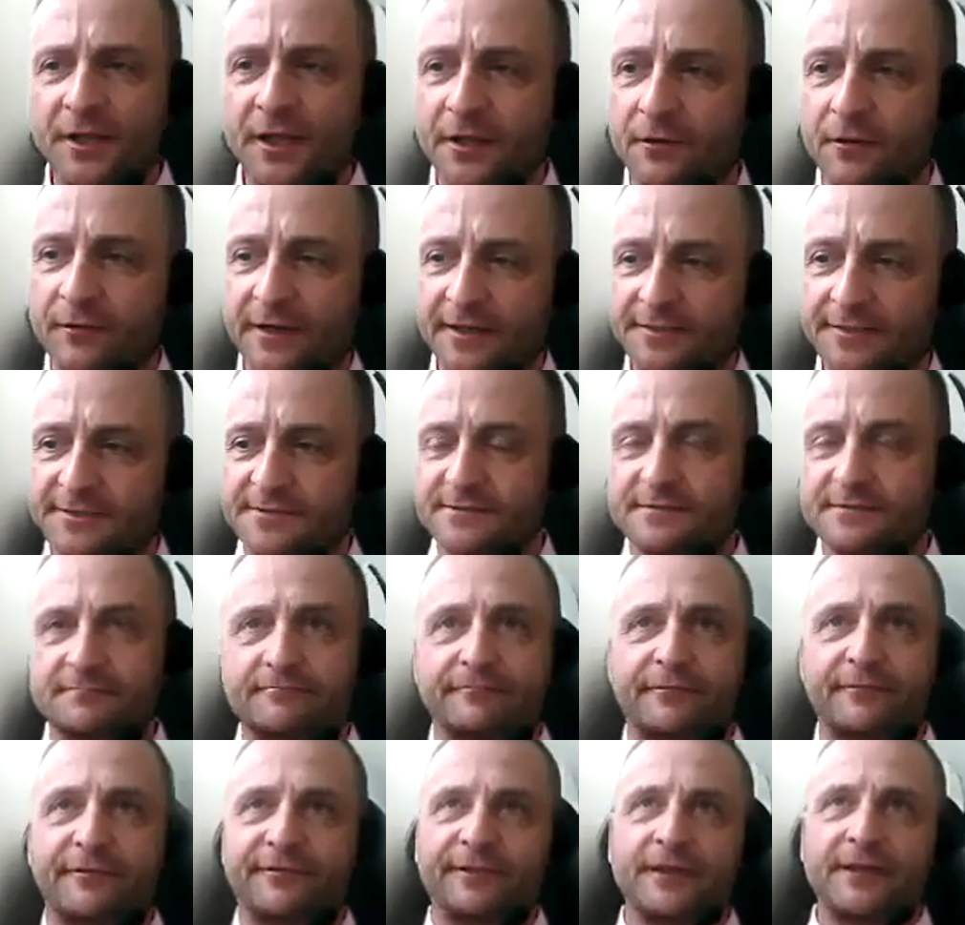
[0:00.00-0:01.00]
No,
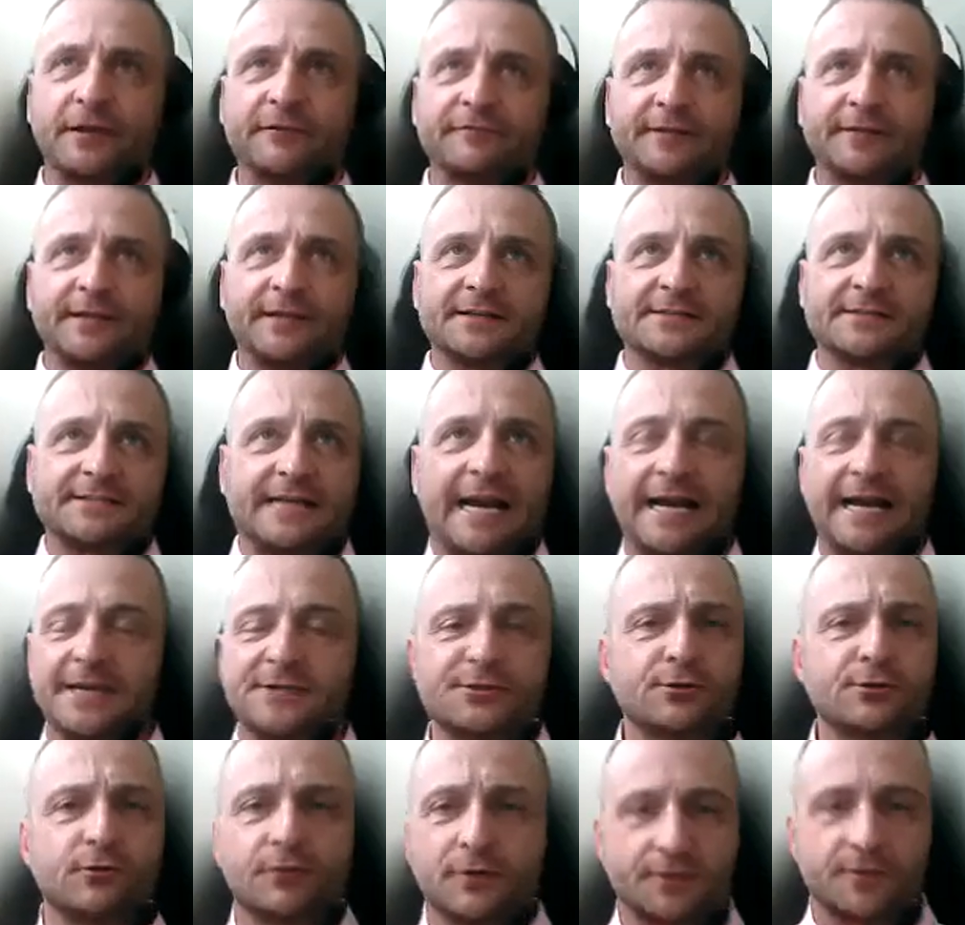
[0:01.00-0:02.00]
think of it as
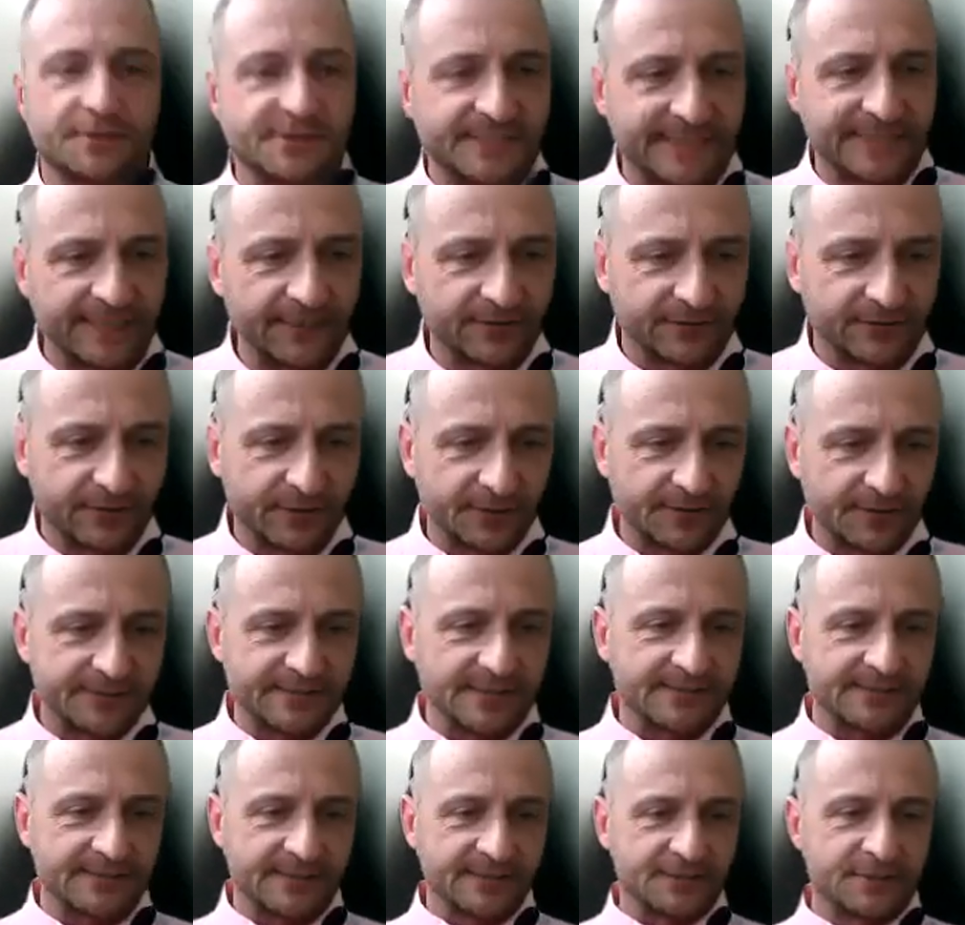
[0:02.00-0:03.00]
high school on
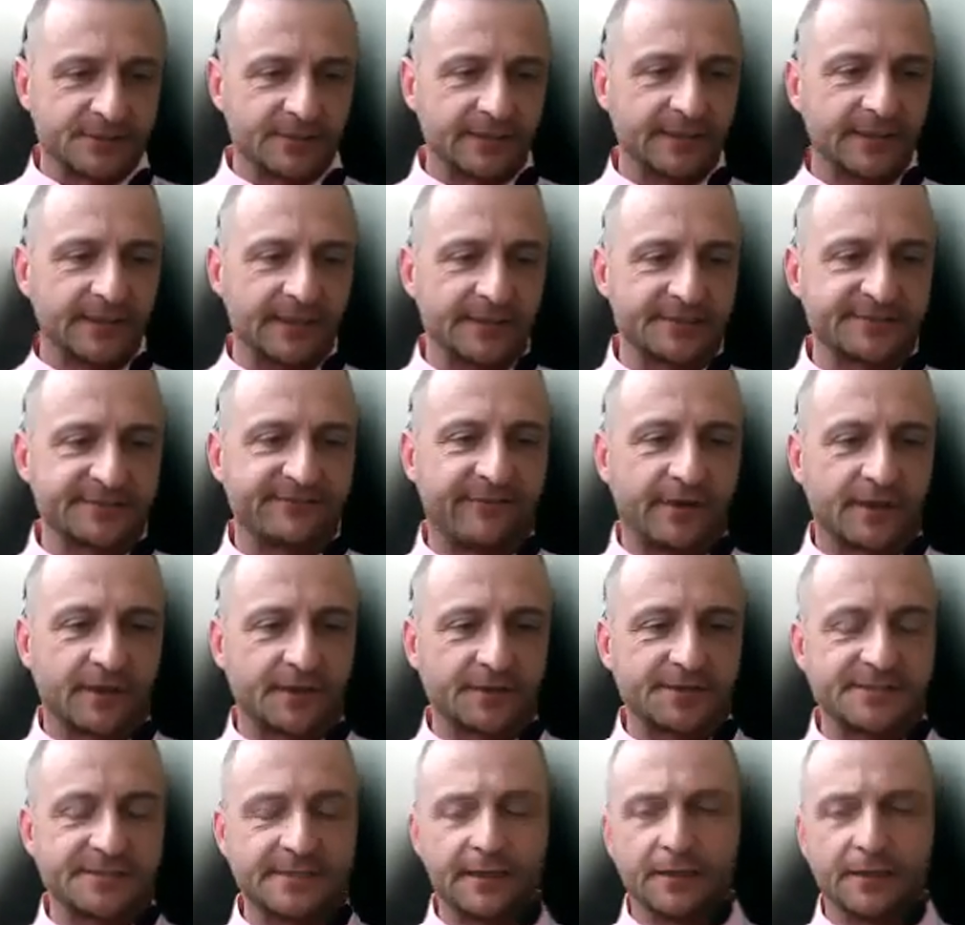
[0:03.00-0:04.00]
steroids, essentially, as
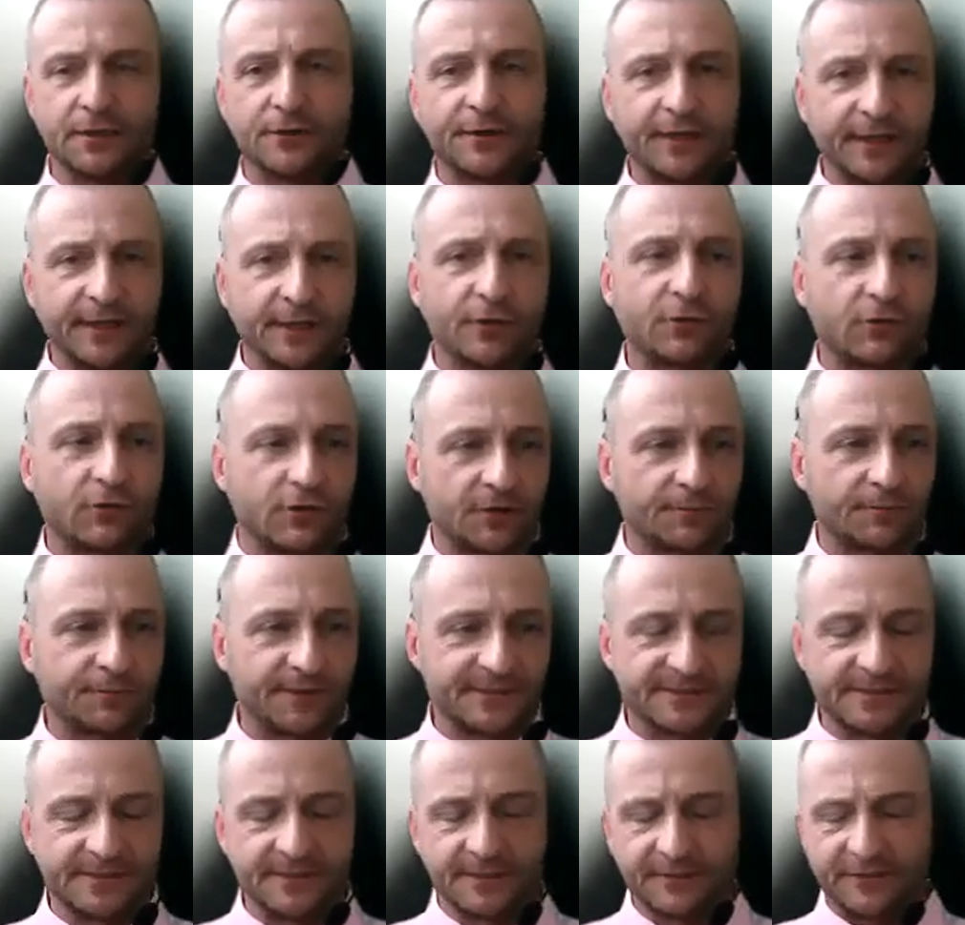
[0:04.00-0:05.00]
far as the learning
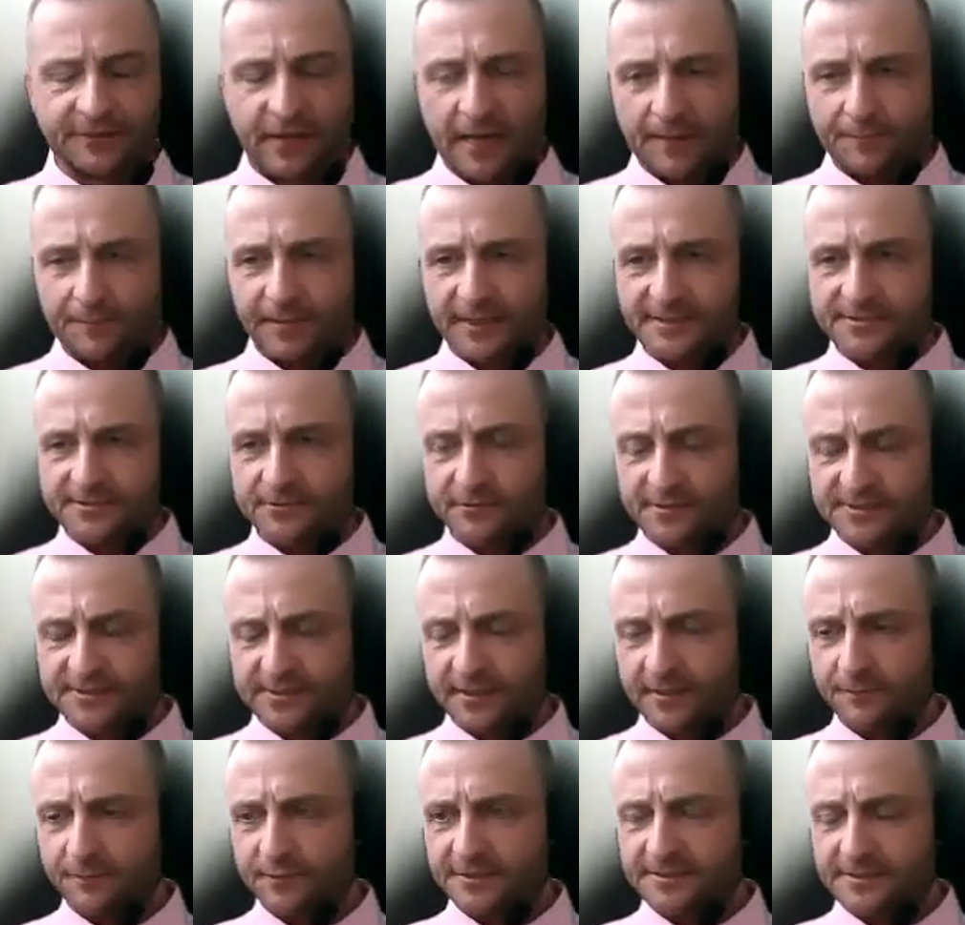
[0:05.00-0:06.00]
purpose and the topics or
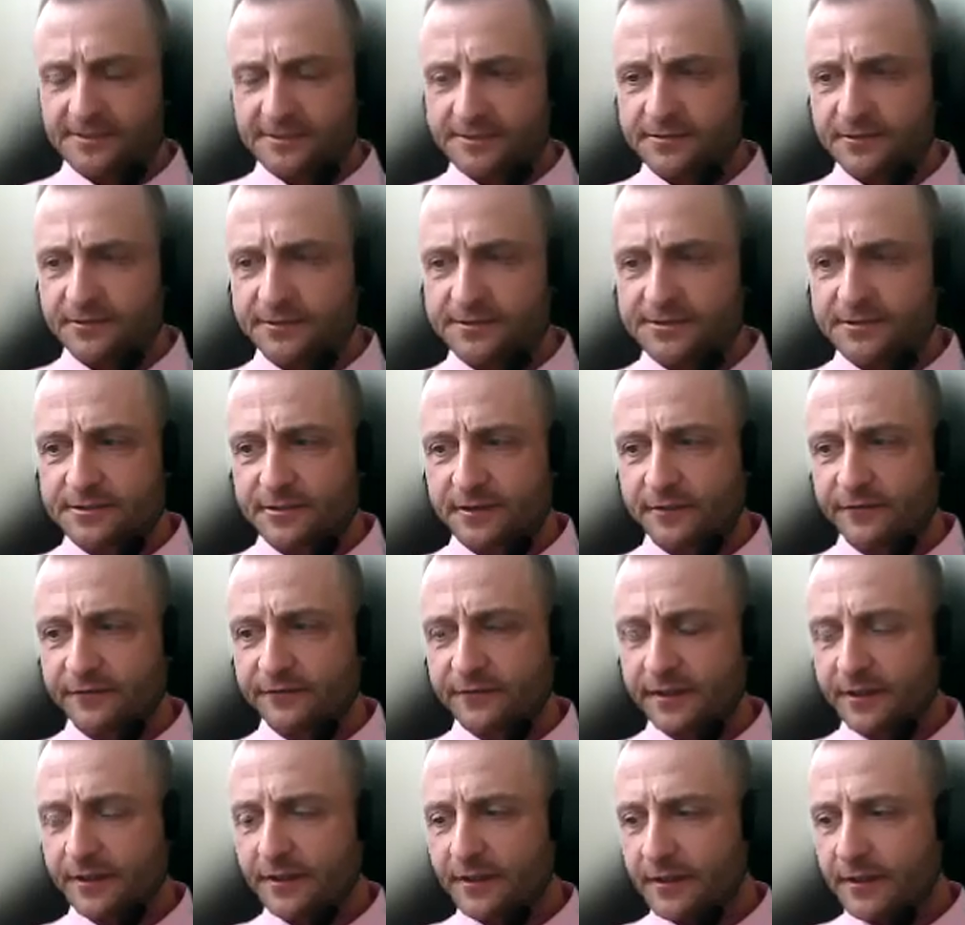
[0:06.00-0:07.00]
syllabus is
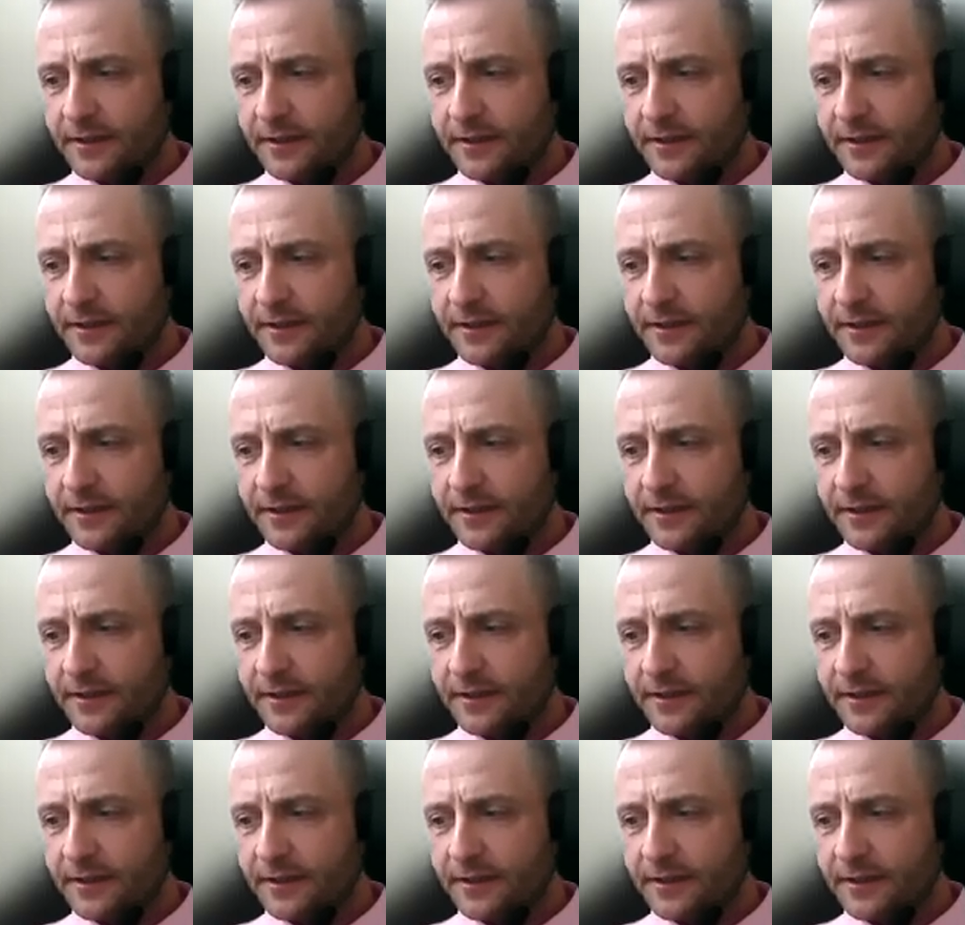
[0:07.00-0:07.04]
concerned.